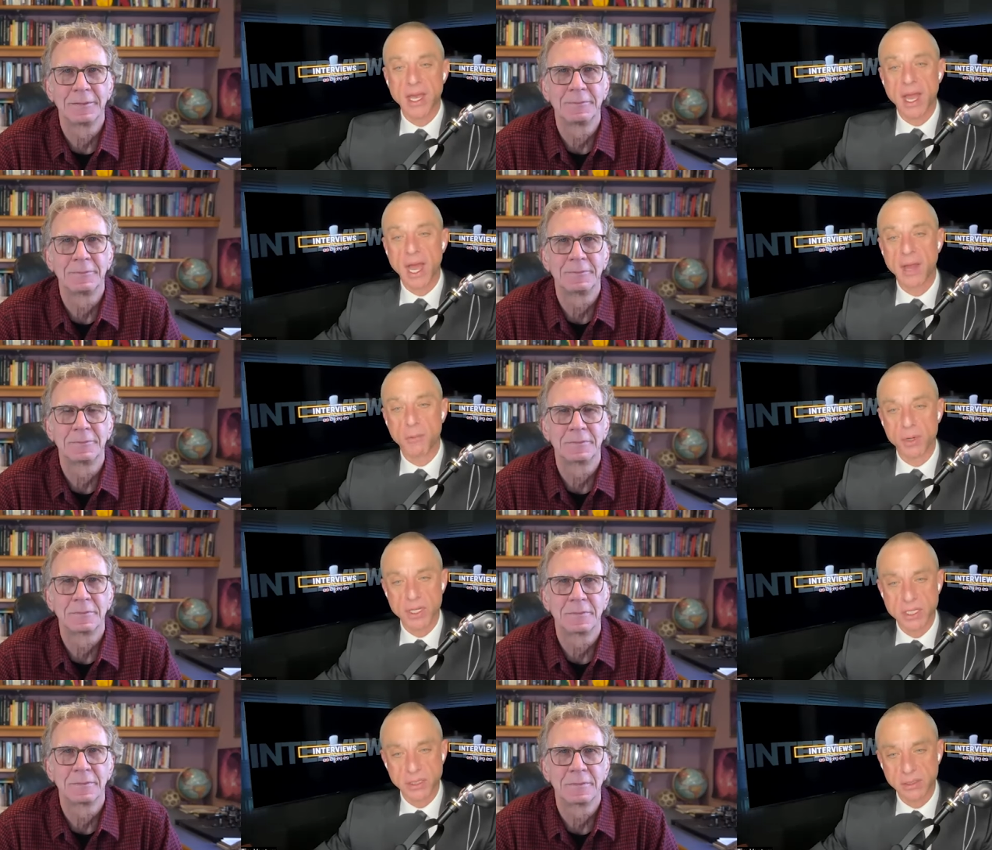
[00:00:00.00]
Speaker 1: I
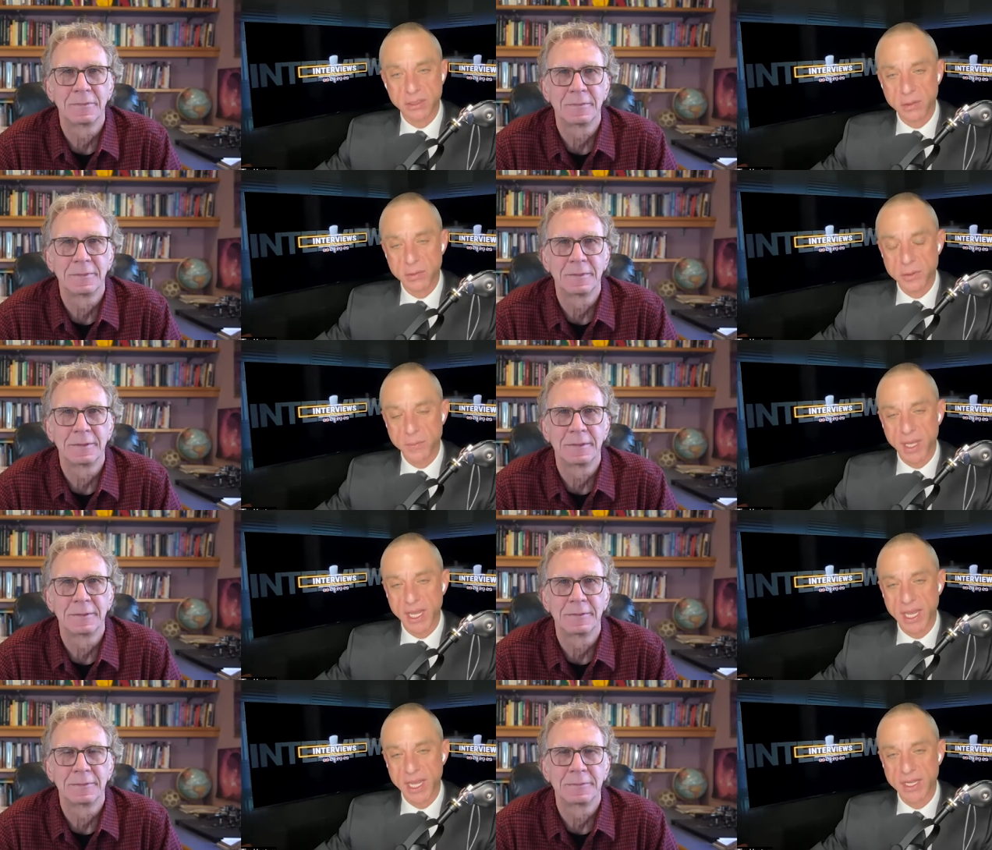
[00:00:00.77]
want to close by
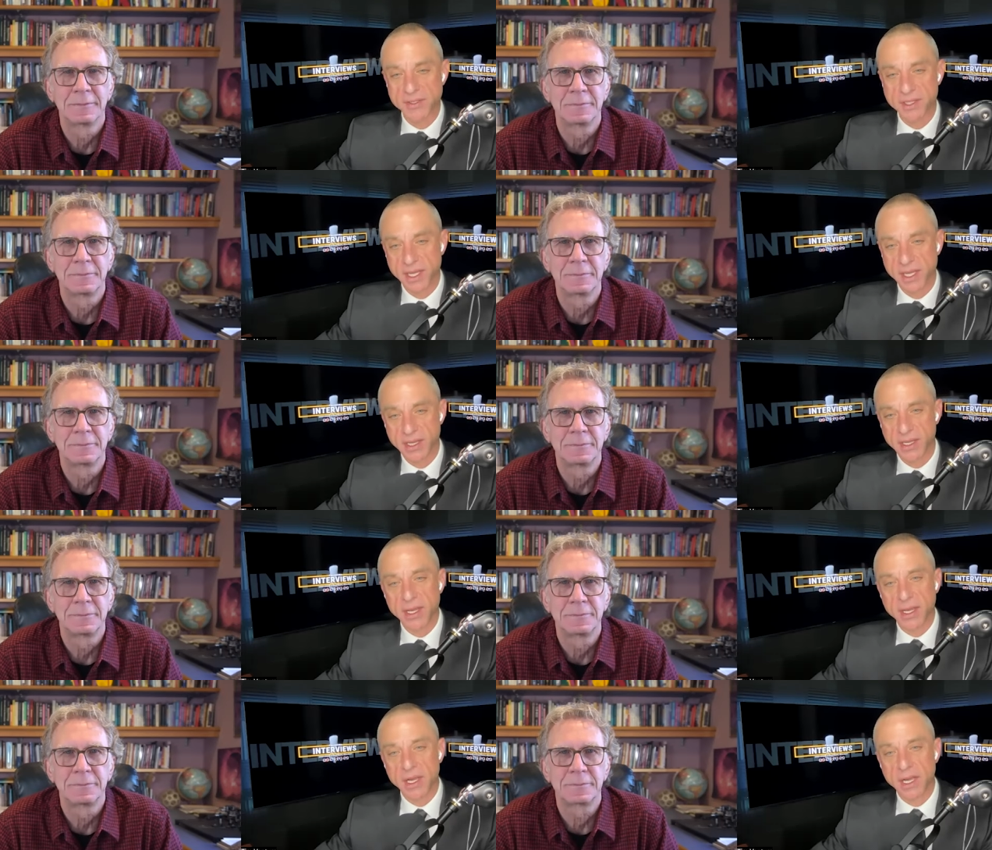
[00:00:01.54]
asking
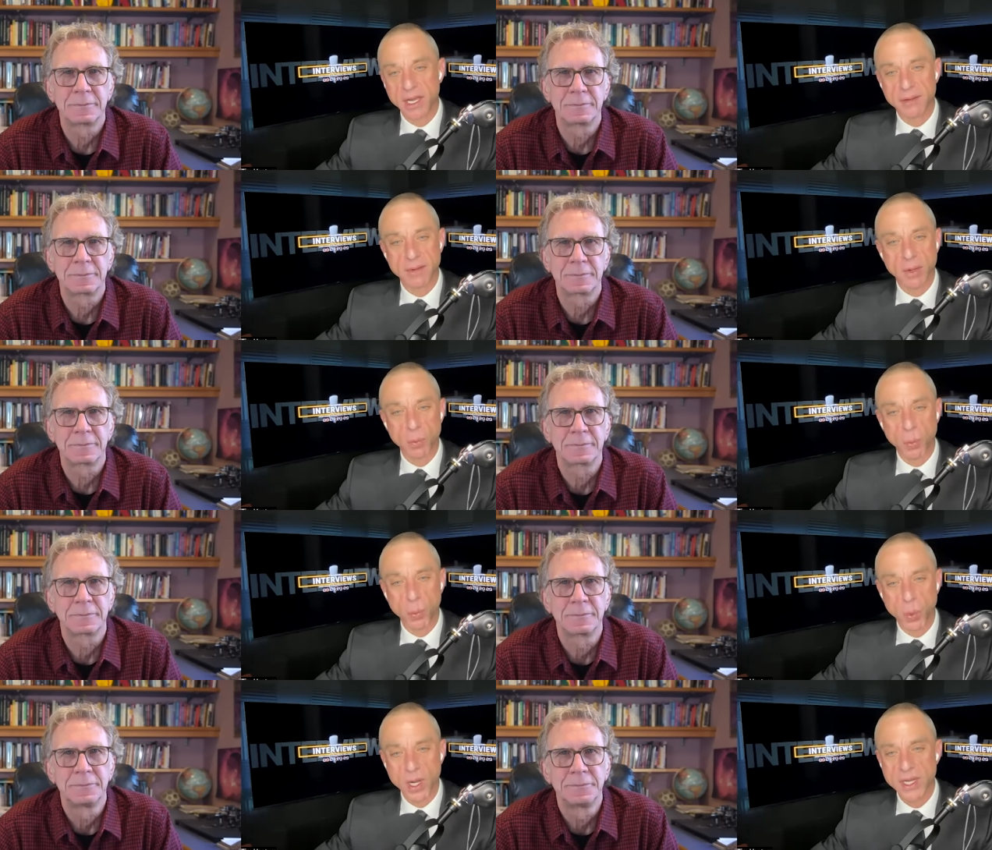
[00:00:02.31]
uh,
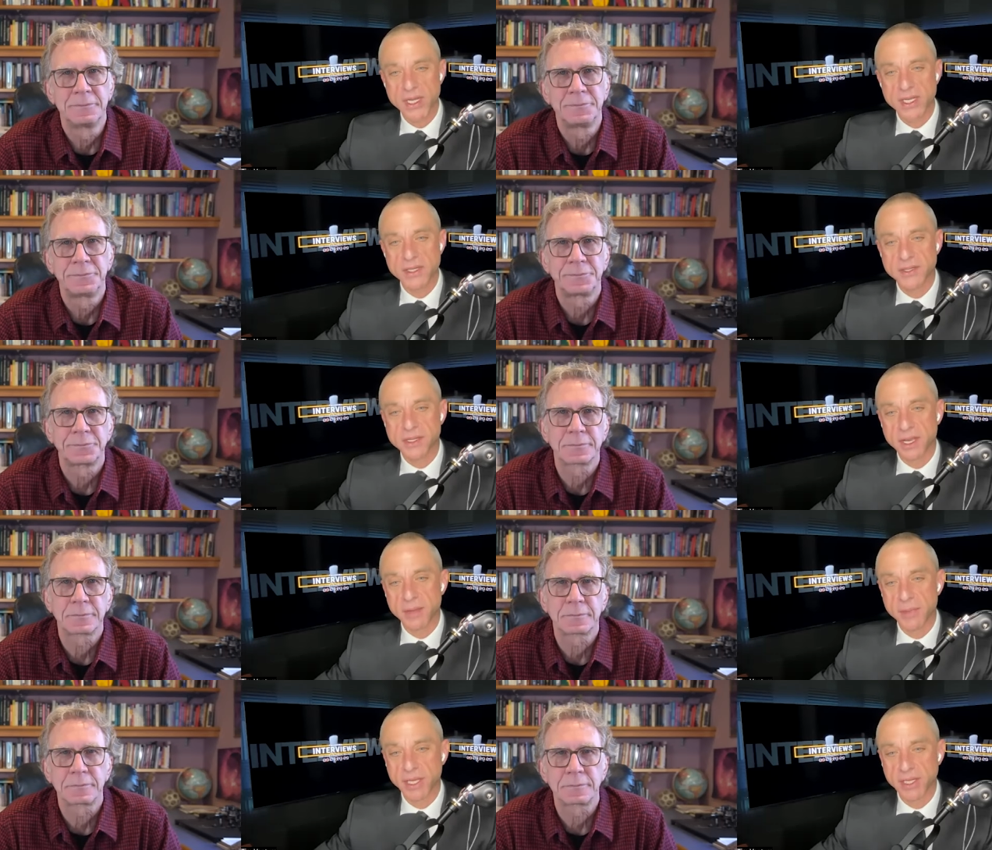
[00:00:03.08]
what is
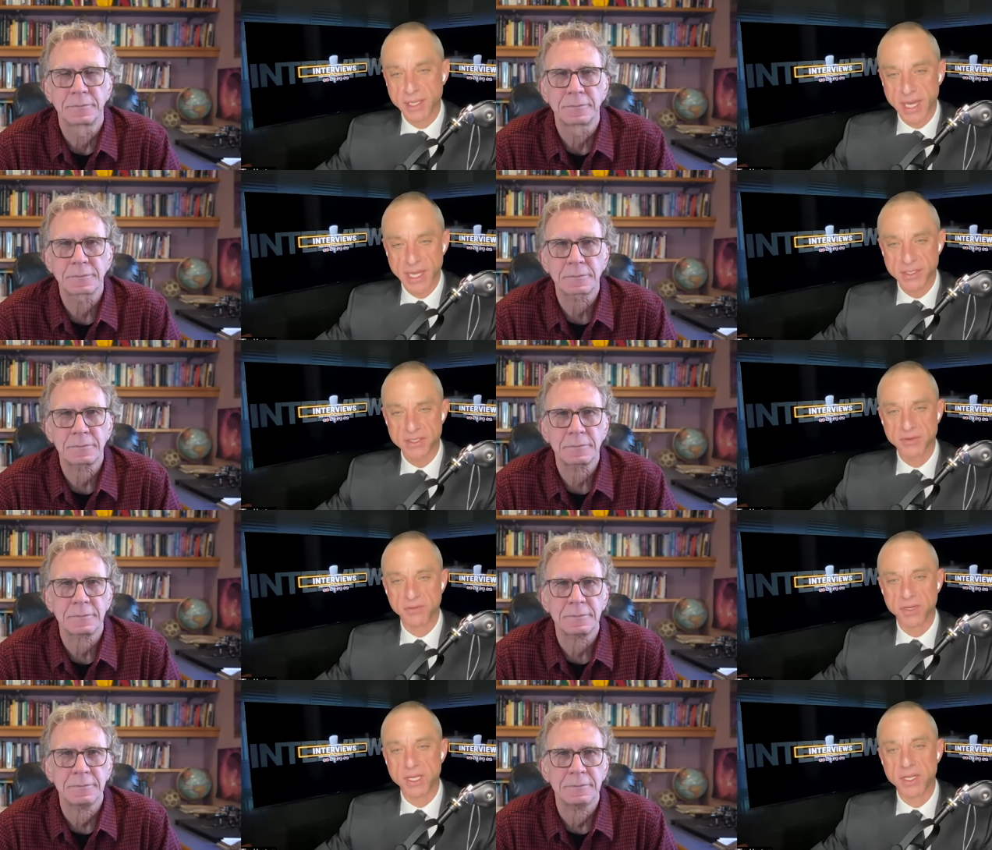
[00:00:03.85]
coming next
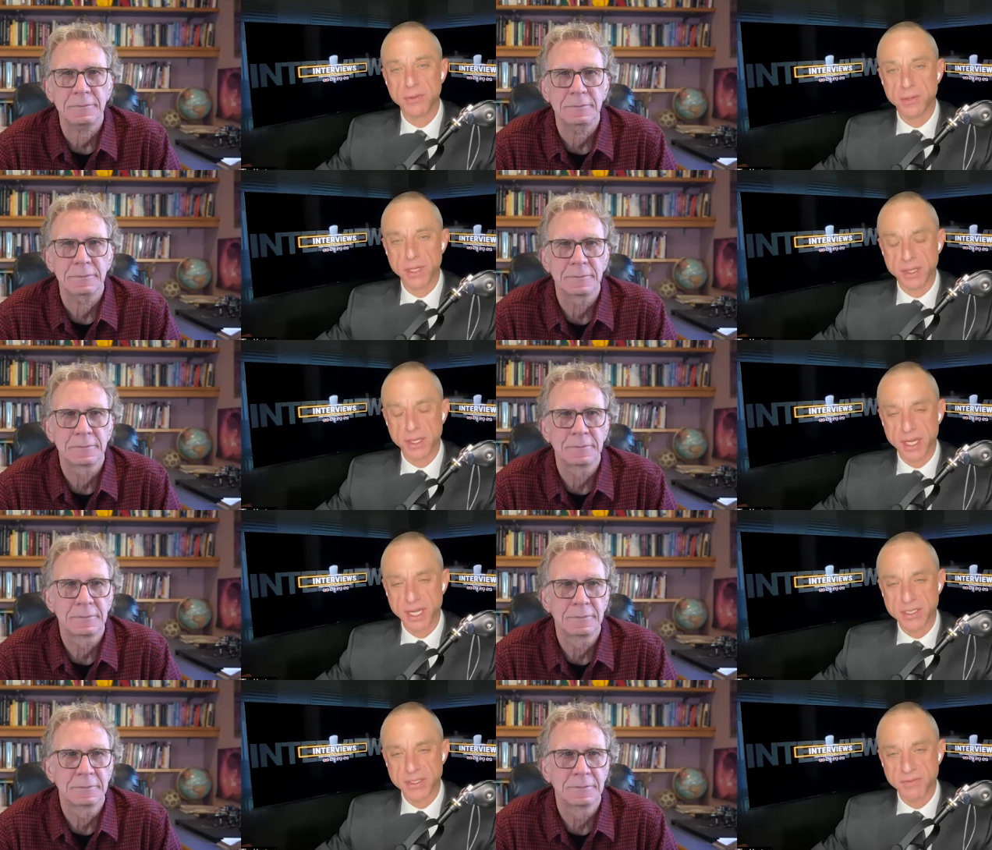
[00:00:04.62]
for you in the
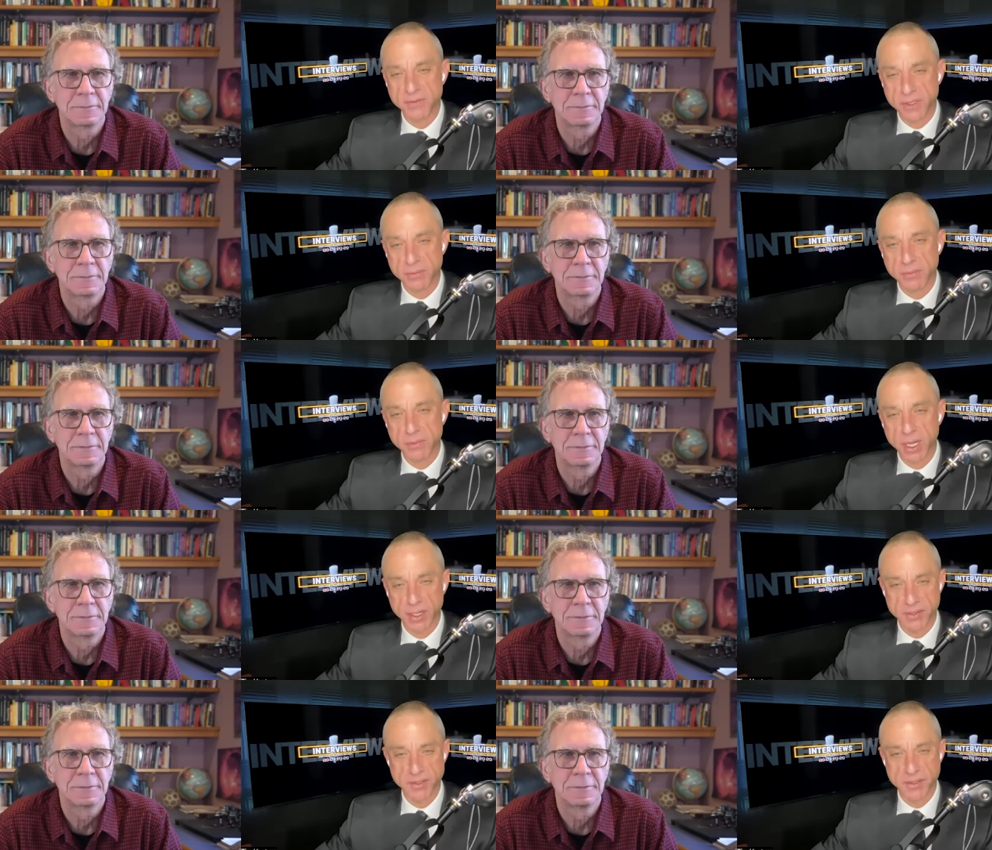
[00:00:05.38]
next few
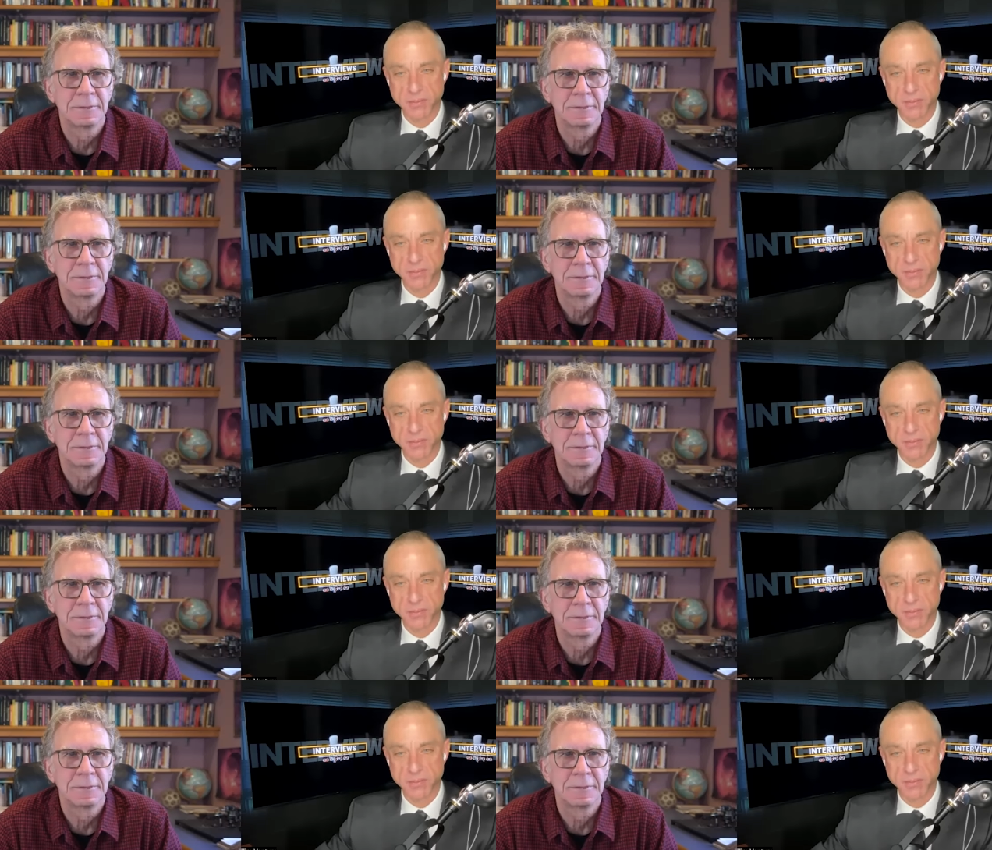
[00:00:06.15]
months?